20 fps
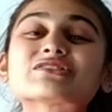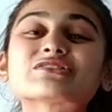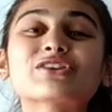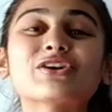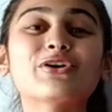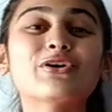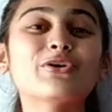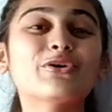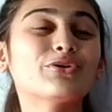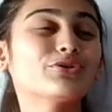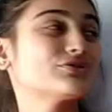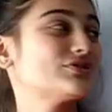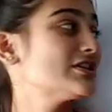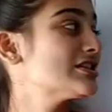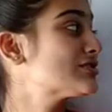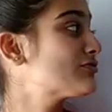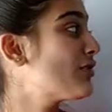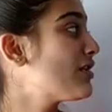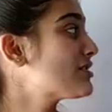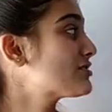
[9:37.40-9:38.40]
So
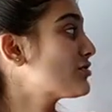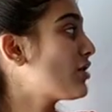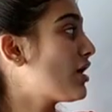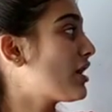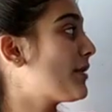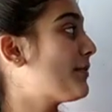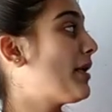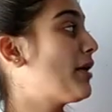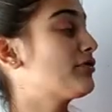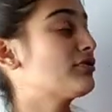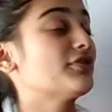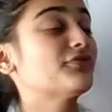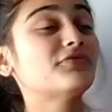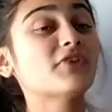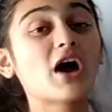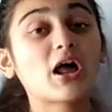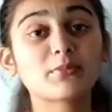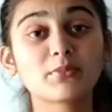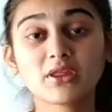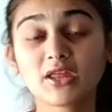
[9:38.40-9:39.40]
this was all about the
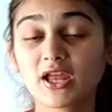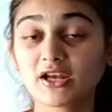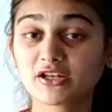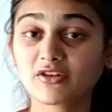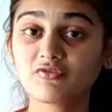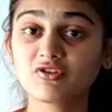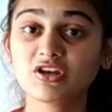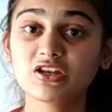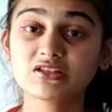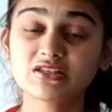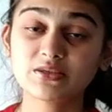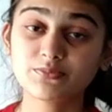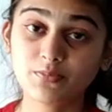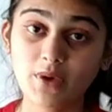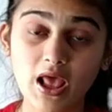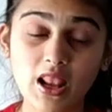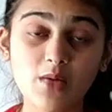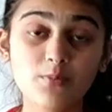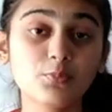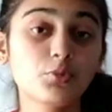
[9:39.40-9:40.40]
farming activities in
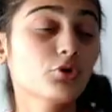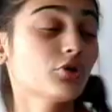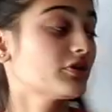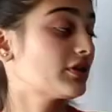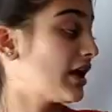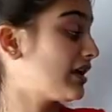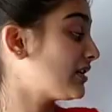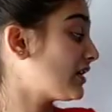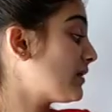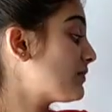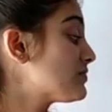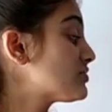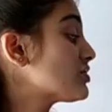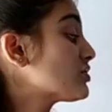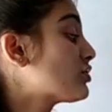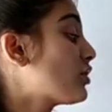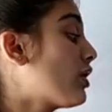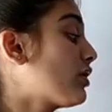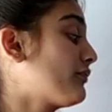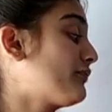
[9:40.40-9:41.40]
Palampur. Then comes
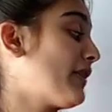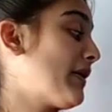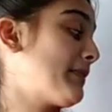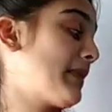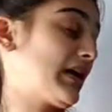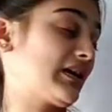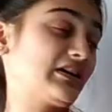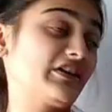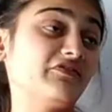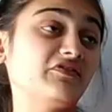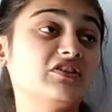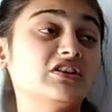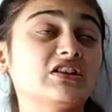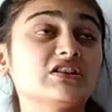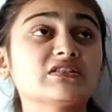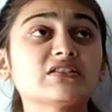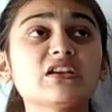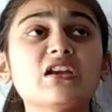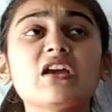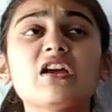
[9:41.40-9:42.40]
the non-farm
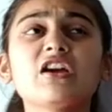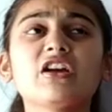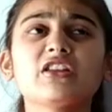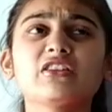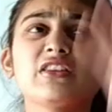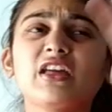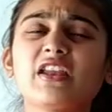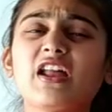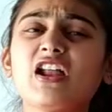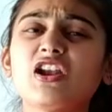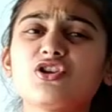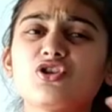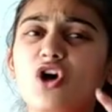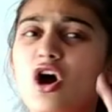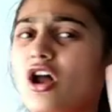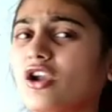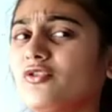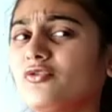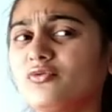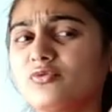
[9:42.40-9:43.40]
activities. There
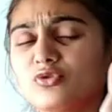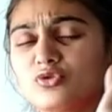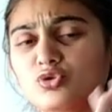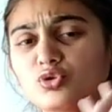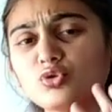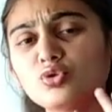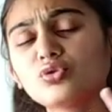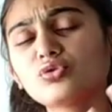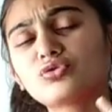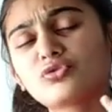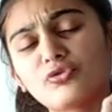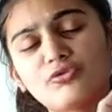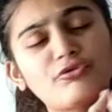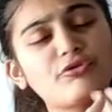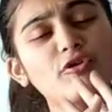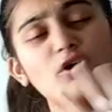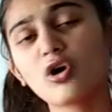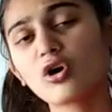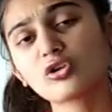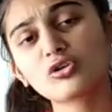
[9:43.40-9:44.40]
are
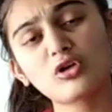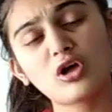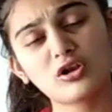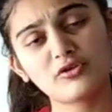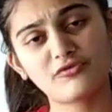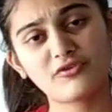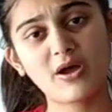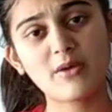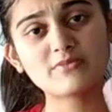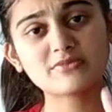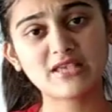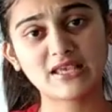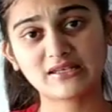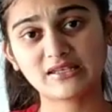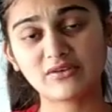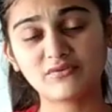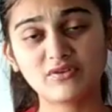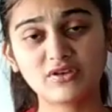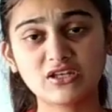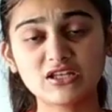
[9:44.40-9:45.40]
four non-farm
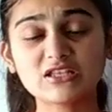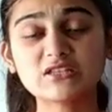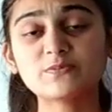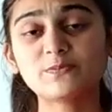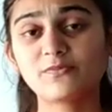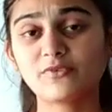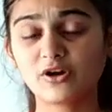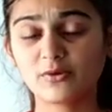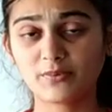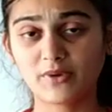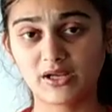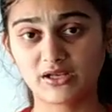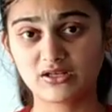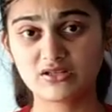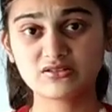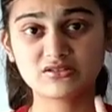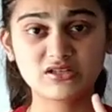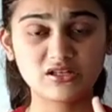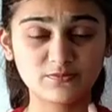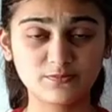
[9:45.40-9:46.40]
activities
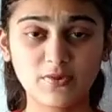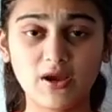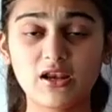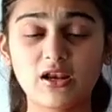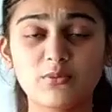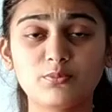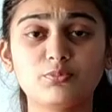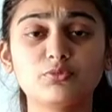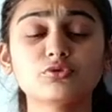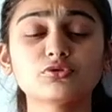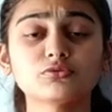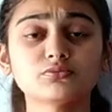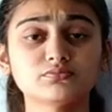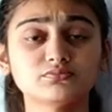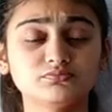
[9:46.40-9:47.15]
practiced in Palampur.